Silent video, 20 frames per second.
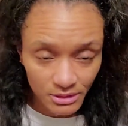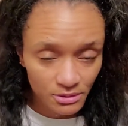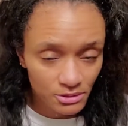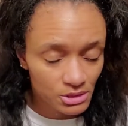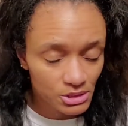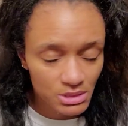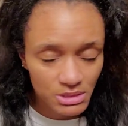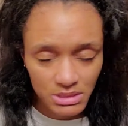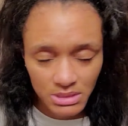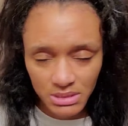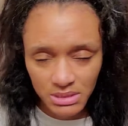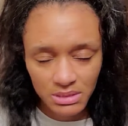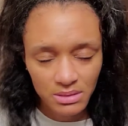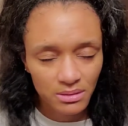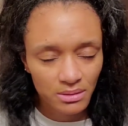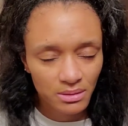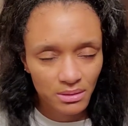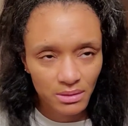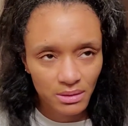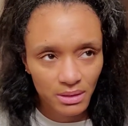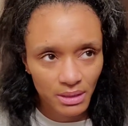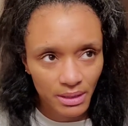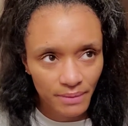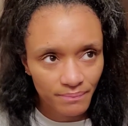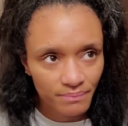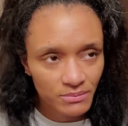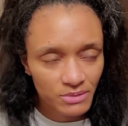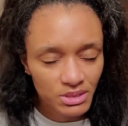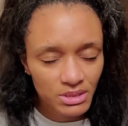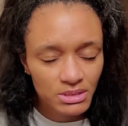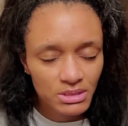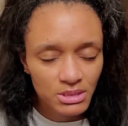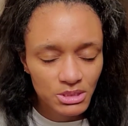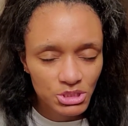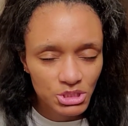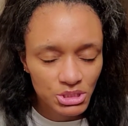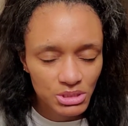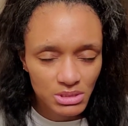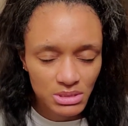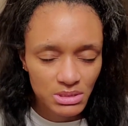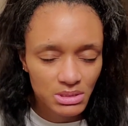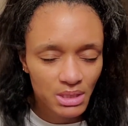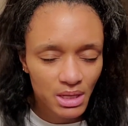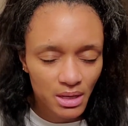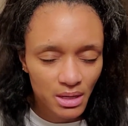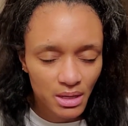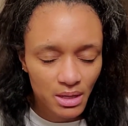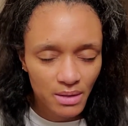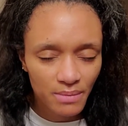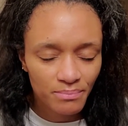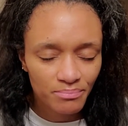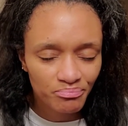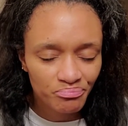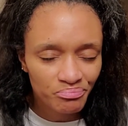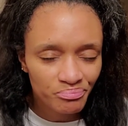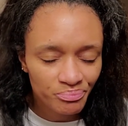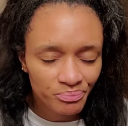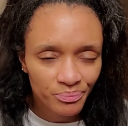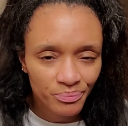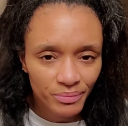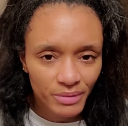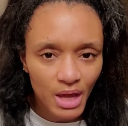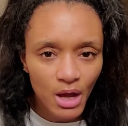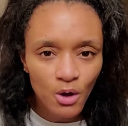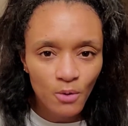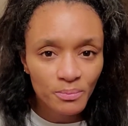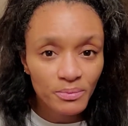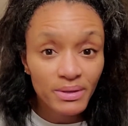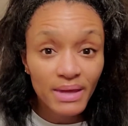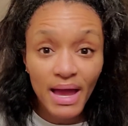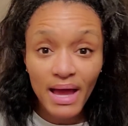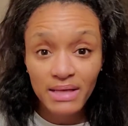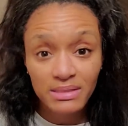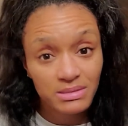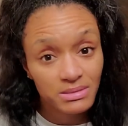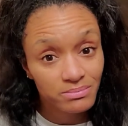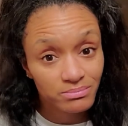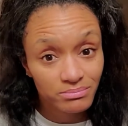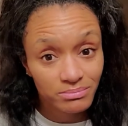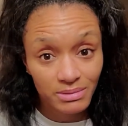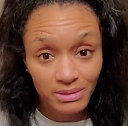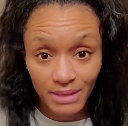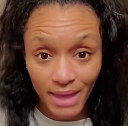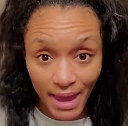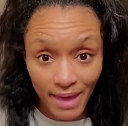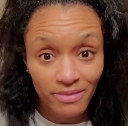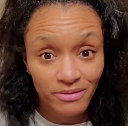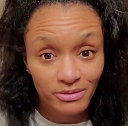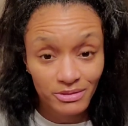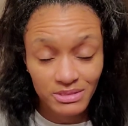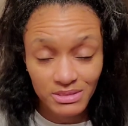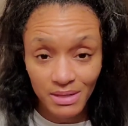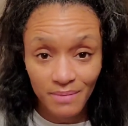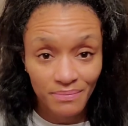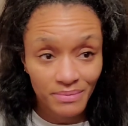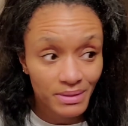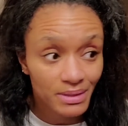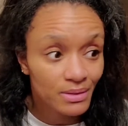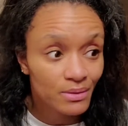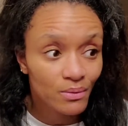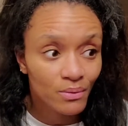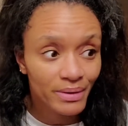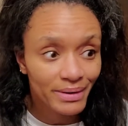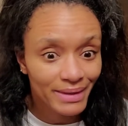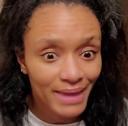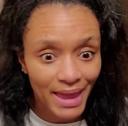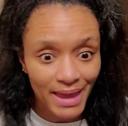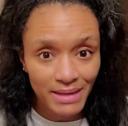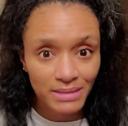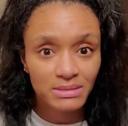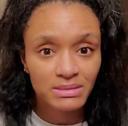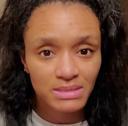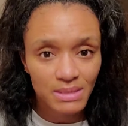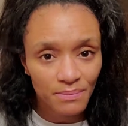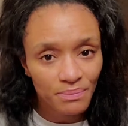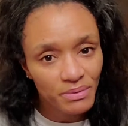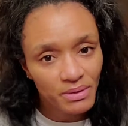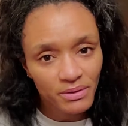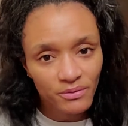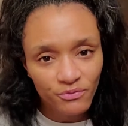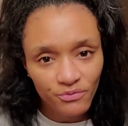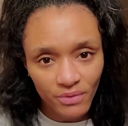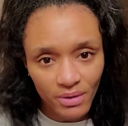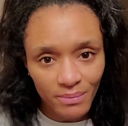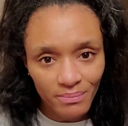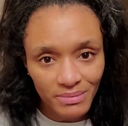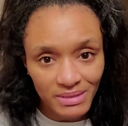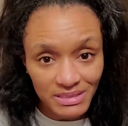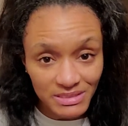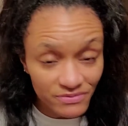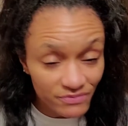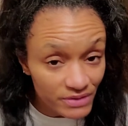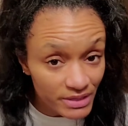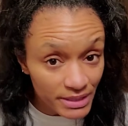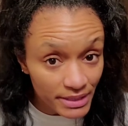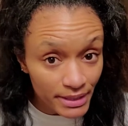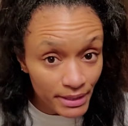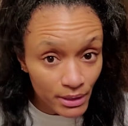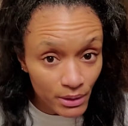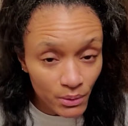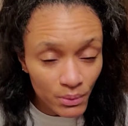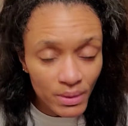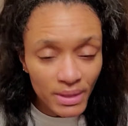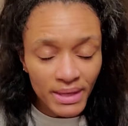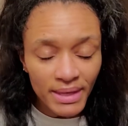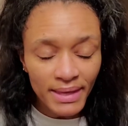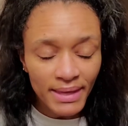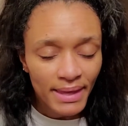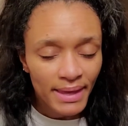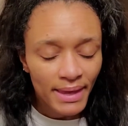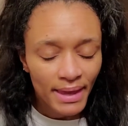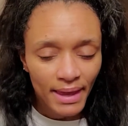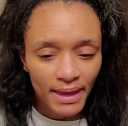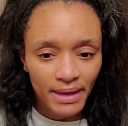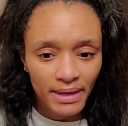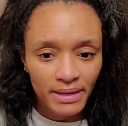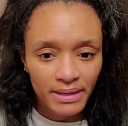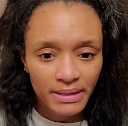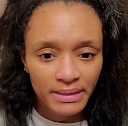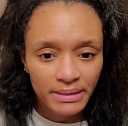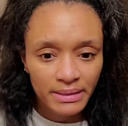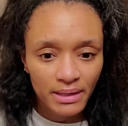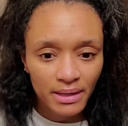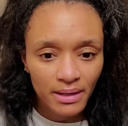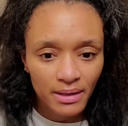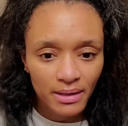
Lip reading: this is just, I hope you guys gathered something or gained something from this video. And,